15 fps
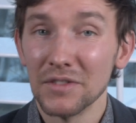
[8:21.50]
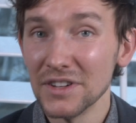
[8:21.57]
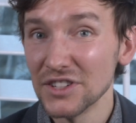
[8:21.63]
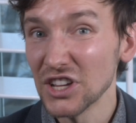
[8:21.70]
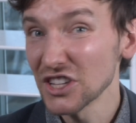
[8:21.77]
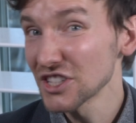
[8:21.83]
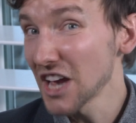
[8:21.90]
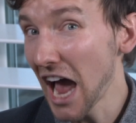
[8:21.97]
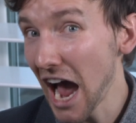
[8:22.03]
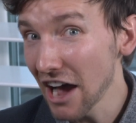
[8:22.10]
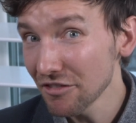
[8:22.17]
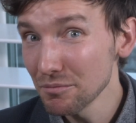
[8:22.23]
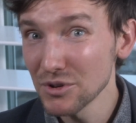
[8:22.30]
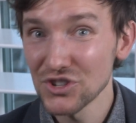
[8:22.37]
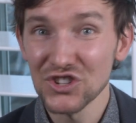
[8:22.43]
Does it have
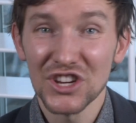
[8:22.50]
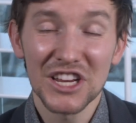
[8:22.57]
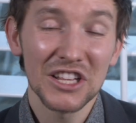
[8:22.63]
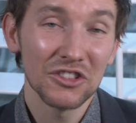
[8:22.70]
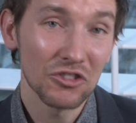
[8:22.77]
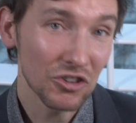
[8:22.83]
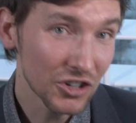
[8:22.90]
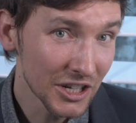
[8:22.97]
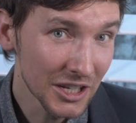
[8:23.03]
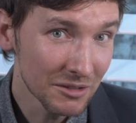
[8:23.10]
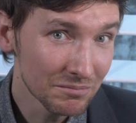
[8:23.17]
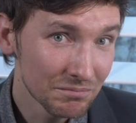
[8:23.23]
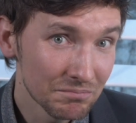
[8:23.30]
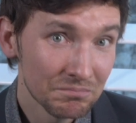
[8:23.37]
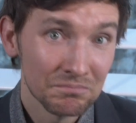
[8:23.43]
machine learning?
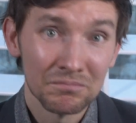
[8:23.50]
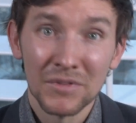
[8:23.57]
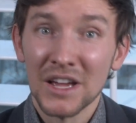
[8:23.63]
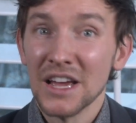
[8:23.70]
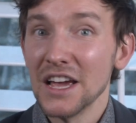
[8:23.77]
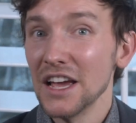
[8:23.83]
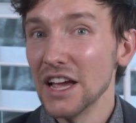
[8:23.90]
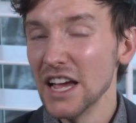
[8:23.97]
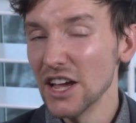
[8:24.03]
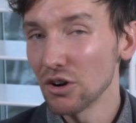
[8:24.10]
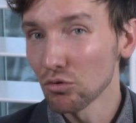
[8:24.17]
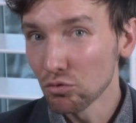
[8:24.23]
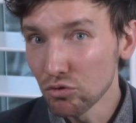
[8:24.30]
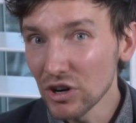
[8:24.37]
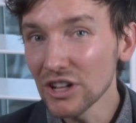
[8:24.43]
It
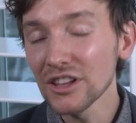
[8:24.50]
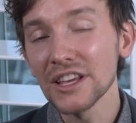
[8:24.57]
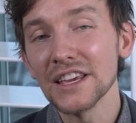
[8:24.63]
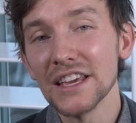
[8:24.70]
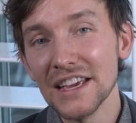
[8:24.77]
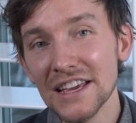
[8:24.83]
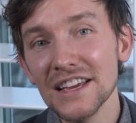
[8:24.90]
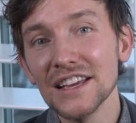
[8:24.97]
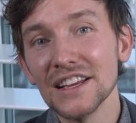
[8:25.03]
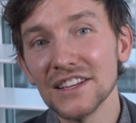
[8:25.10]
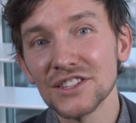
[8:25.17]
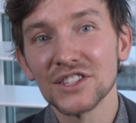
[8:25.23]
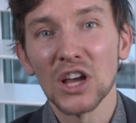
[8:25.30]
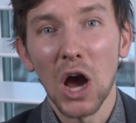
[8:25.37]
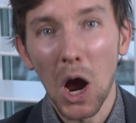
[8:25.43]
really
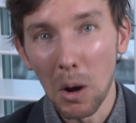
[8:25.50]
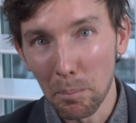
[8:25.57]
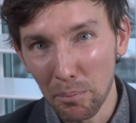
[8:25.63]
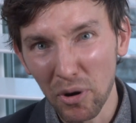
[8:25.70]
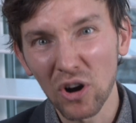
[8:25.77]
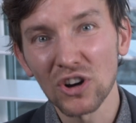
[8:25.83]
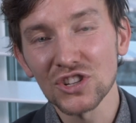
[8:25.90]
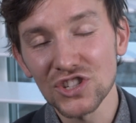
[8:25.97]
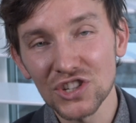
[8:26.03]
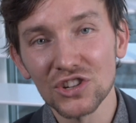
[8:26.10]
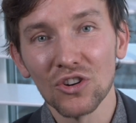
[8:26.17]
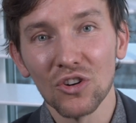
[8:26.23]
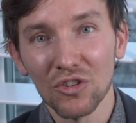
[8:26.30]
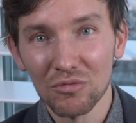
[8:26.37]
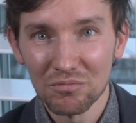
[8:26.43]
is a
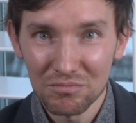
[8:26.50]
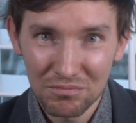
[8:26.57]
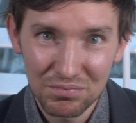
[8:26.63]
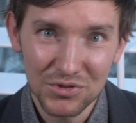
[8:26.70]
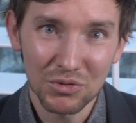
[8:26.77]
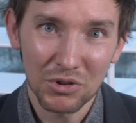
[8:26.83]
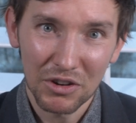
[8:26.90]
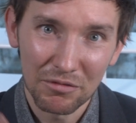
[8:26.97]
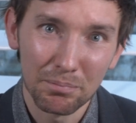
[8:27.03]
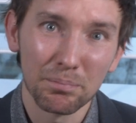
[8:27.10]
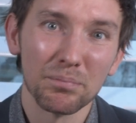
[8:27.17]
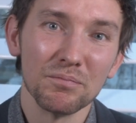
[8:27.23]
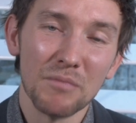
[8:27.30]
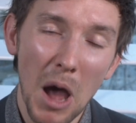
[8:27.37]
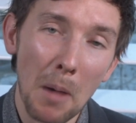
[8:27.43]
personal sort of
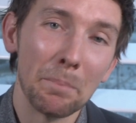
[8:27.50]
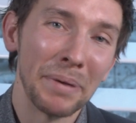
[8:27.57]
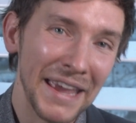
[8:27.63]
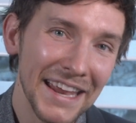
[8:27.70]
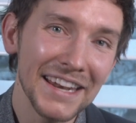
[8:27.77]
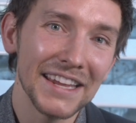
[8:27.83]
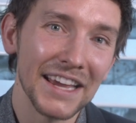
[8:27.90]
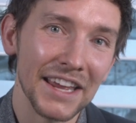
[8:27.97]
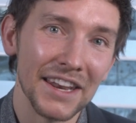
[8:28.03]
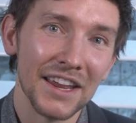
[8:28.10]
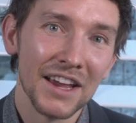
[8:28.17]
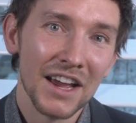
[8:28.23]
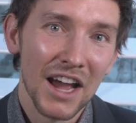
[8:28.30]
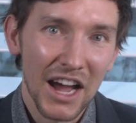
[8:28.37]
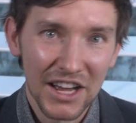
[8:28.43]
opinion,
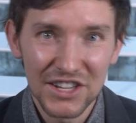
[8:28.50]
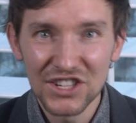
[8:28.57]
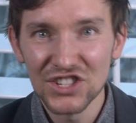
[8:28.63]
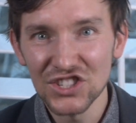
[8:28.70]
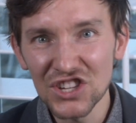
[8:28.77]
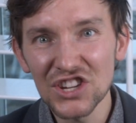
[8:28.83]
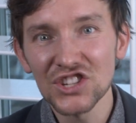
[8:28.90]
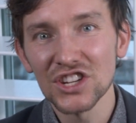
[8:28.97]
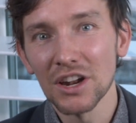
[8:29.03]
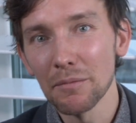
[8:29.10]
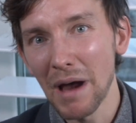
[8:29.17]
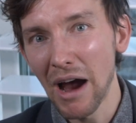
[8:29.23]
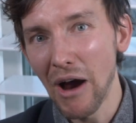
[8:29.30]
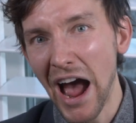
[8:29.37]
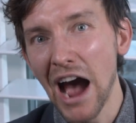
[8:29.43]
a decision
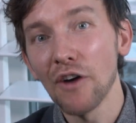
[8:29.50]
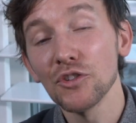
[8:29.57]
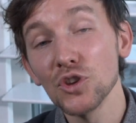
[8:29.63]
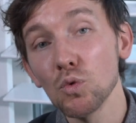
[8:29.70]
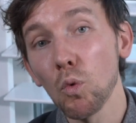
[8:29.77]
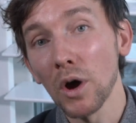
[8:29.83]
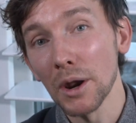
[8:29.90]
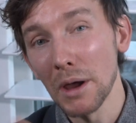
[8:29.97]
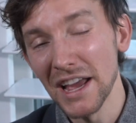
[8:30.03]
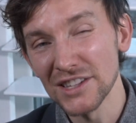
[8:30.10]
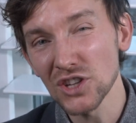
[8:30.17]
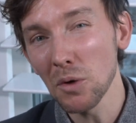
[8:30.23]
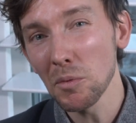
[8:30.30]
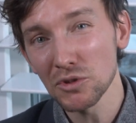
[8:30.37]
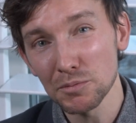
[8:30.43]
about how you want to, it
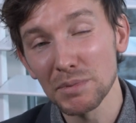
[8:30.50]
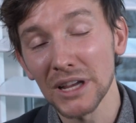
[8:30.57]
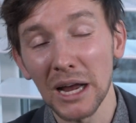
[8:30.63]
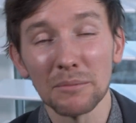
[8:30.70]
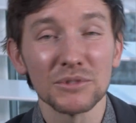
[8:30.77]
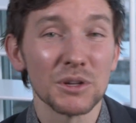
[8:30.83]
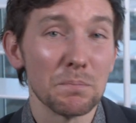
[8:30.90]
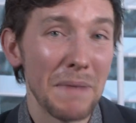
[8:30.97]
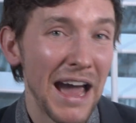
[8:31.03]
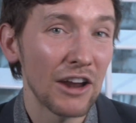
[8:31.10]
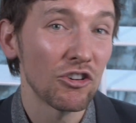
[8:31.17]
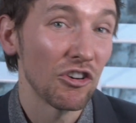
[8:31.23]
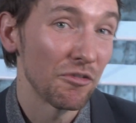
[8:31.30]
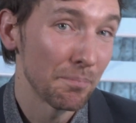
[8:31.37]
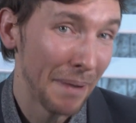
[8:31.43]
almost becomes a
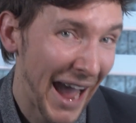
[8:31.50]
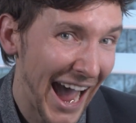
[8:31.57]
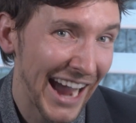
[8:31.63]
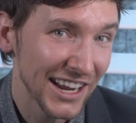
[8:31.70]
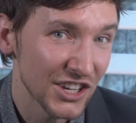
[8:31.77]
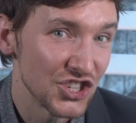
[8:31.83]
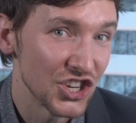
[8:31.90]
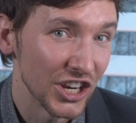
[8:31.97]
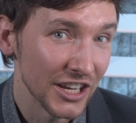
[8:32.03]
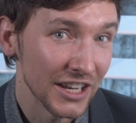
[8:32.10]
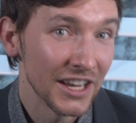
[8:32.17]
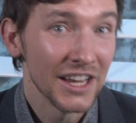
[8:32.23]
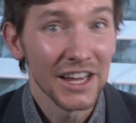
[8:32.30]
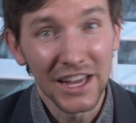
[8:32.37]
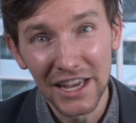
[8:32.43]
matter of packaging
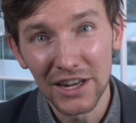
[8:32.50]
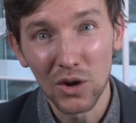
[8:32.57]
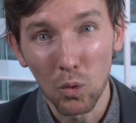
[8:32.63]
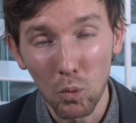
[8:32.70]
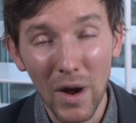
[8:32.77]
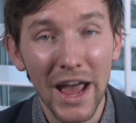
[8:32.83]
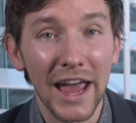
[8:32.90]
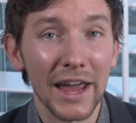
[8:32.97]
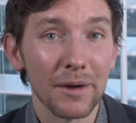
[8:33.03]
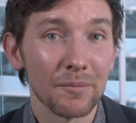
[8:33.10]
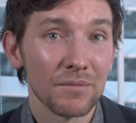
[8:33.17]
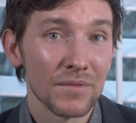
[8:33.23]
in a way.